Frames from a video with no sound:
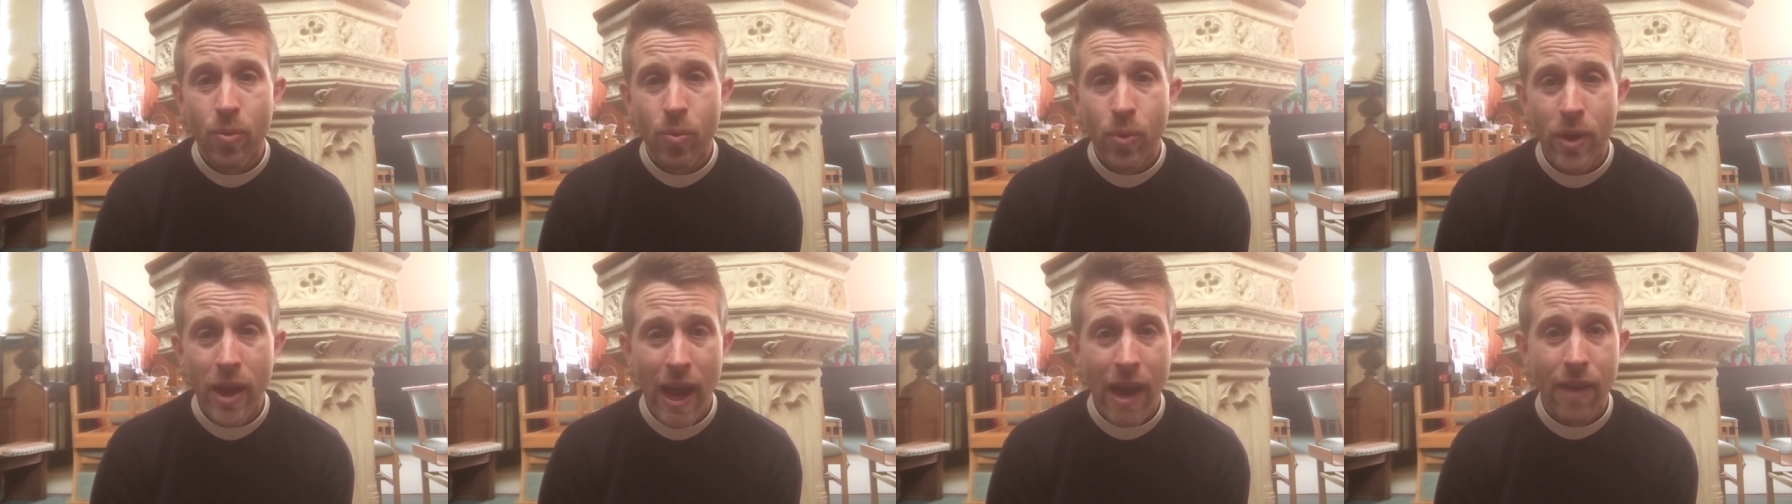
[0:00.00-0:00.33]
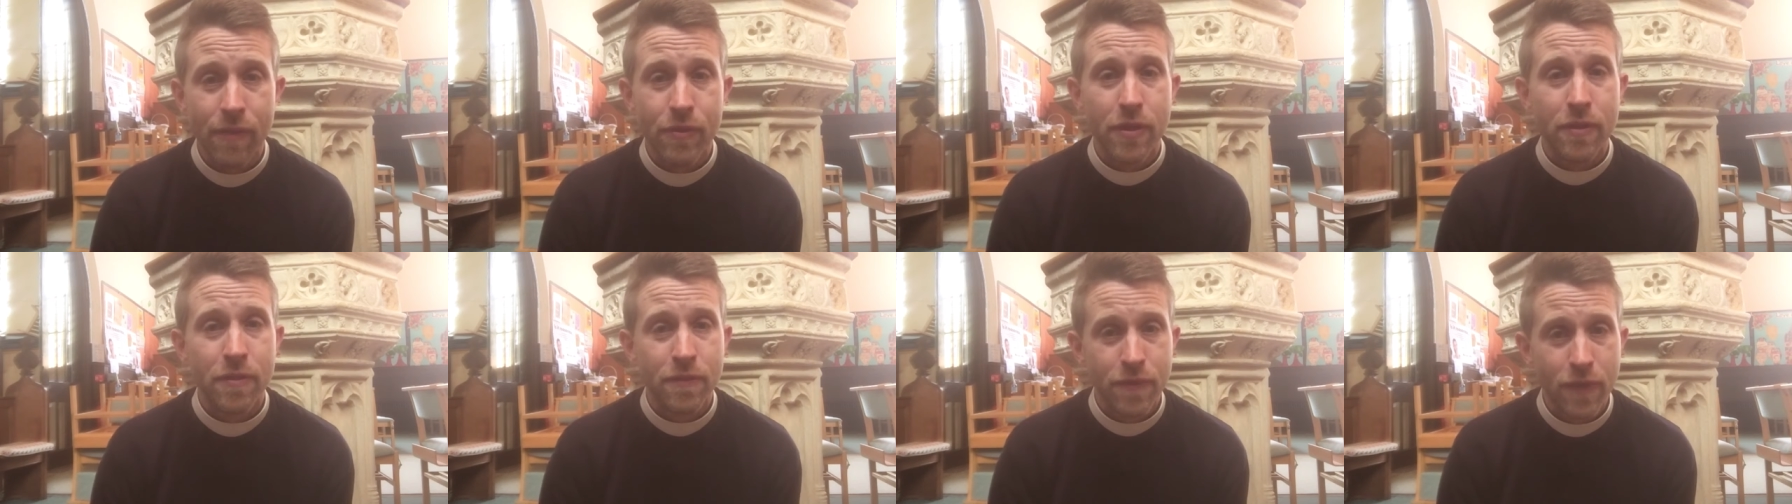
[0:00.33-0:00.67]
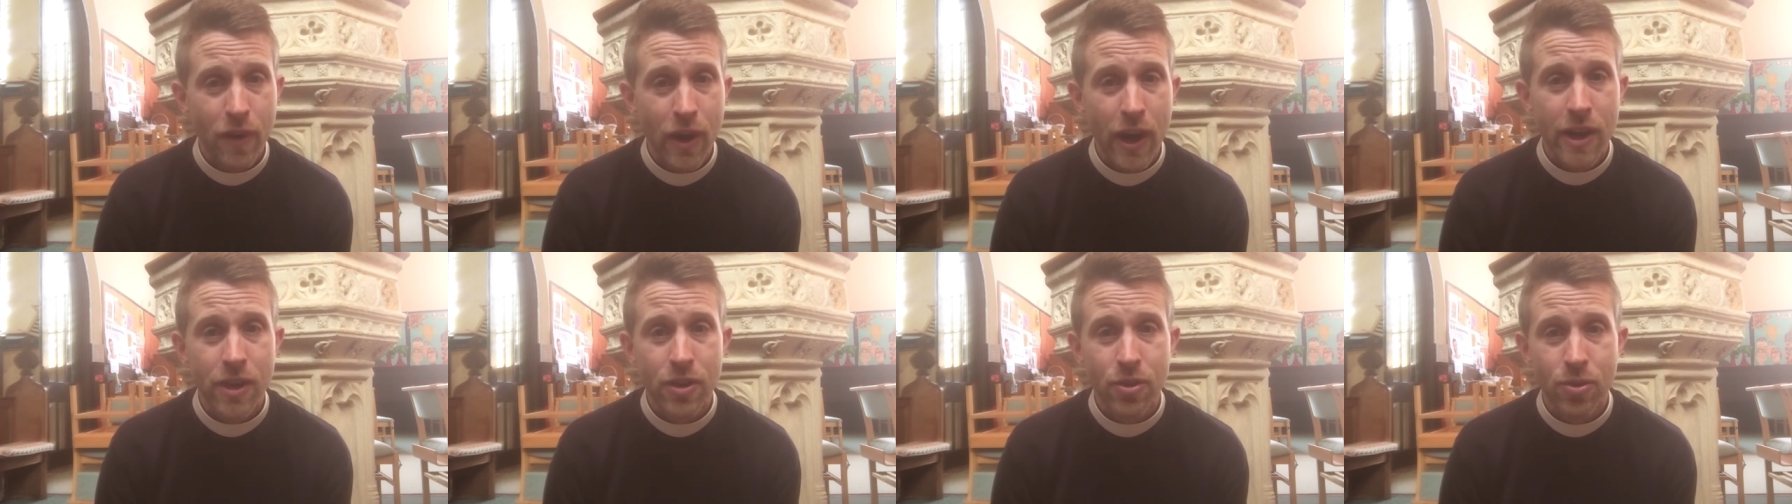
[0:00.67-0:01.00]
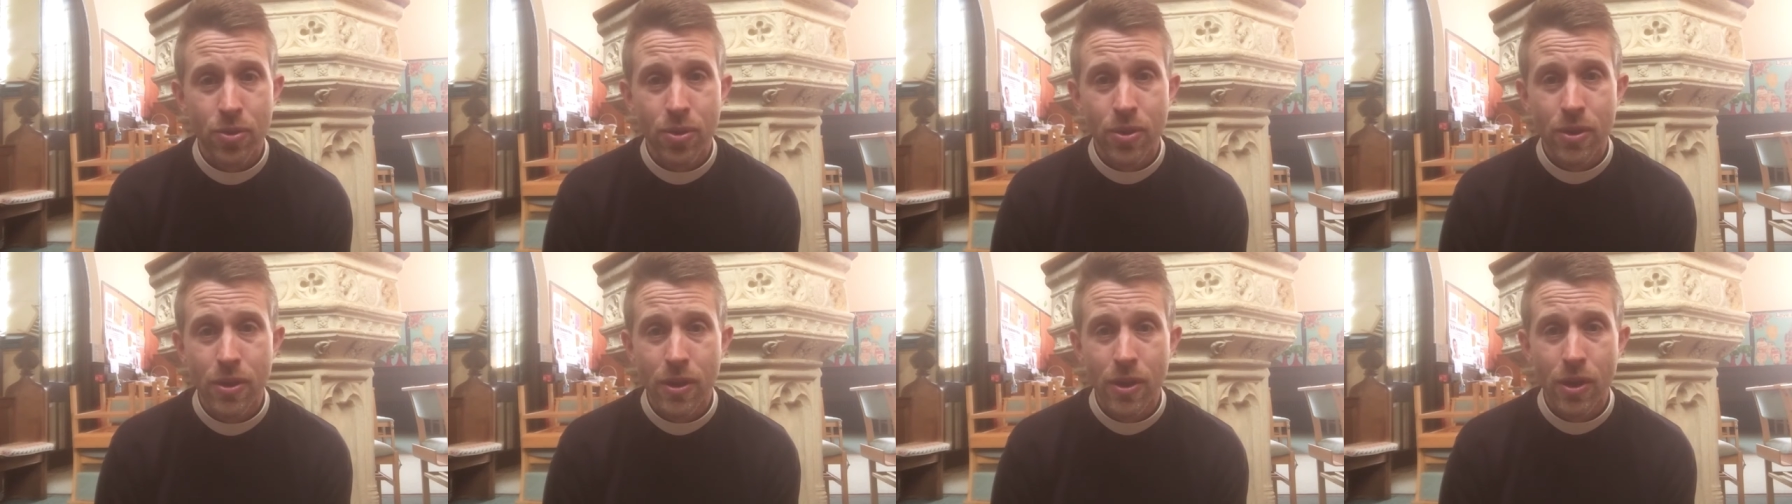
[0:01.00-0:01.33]
we have the
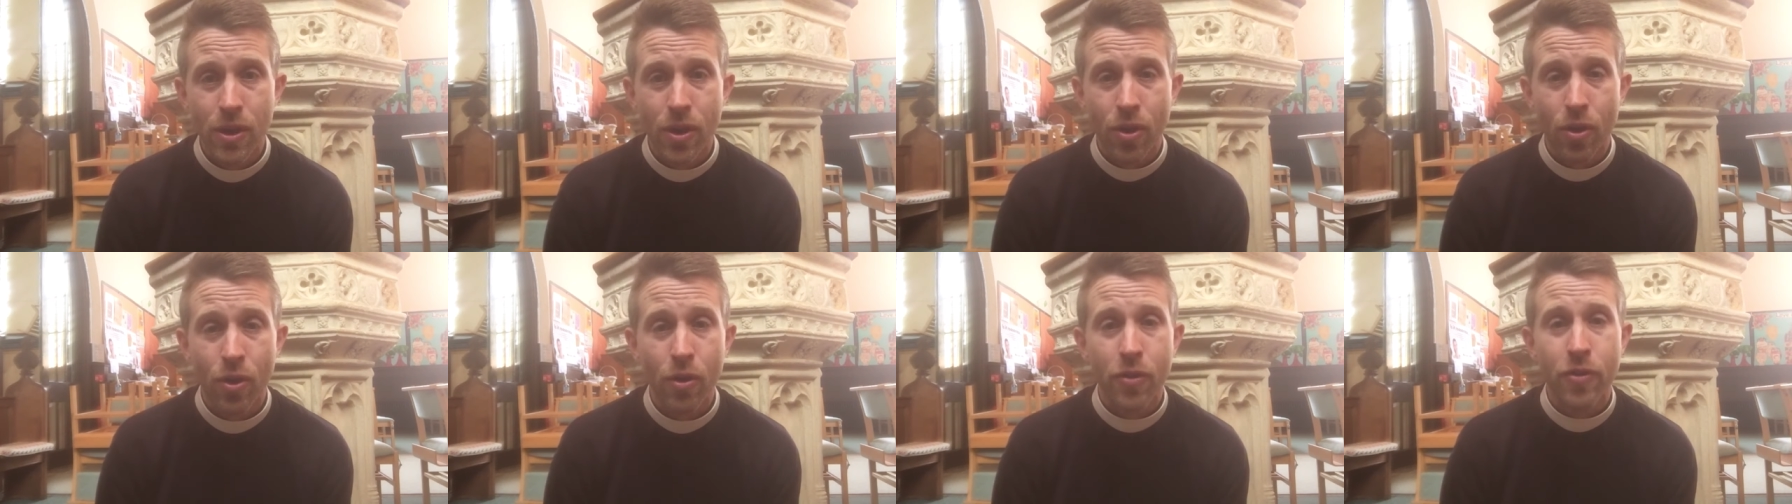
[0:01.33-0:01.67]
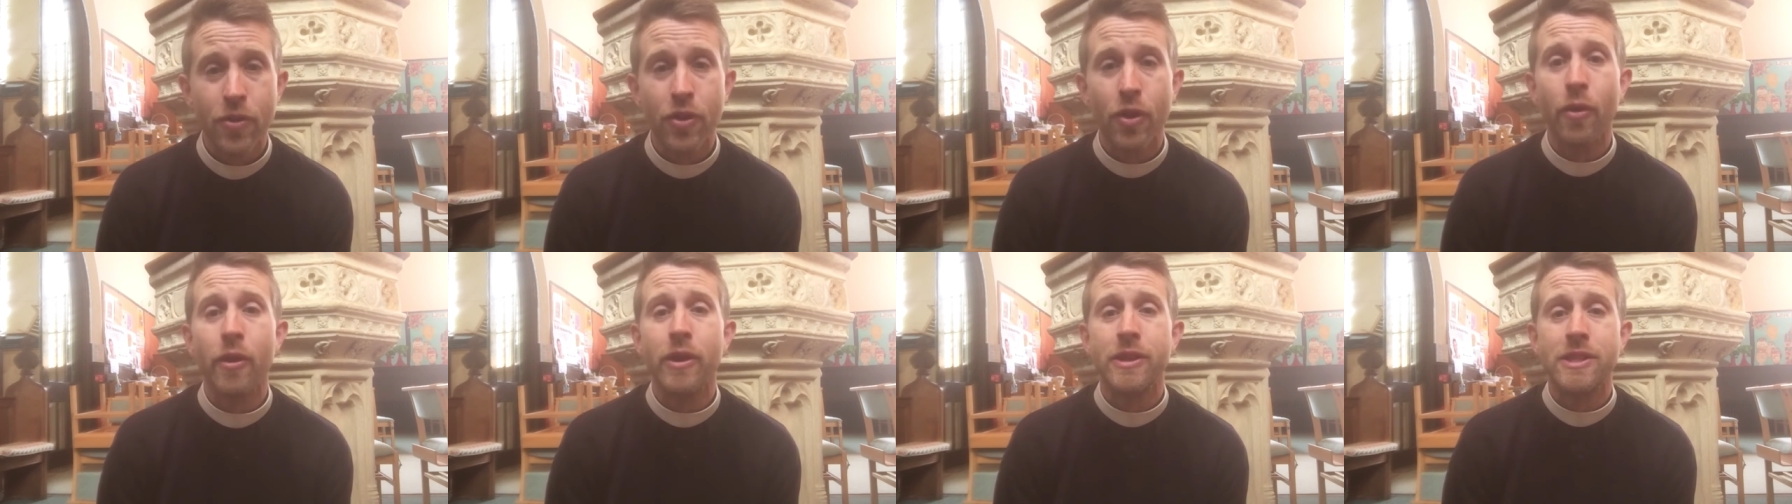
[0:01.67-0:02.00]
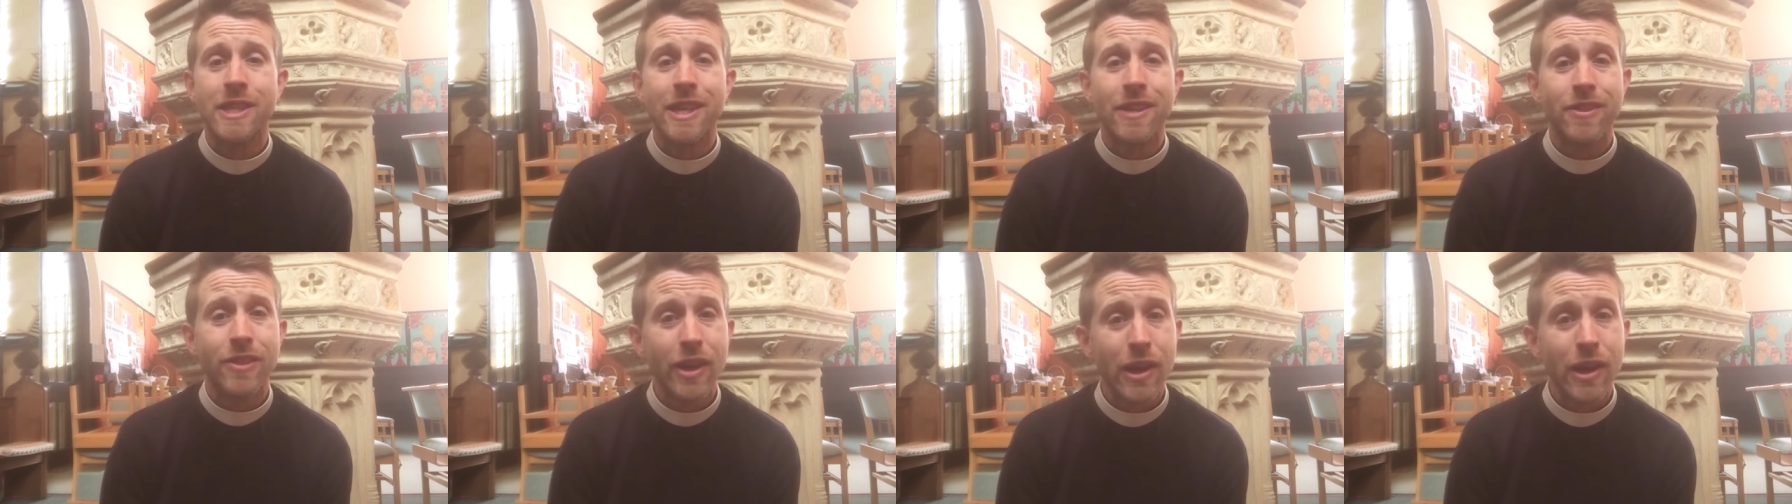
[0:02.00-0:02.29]
final authority,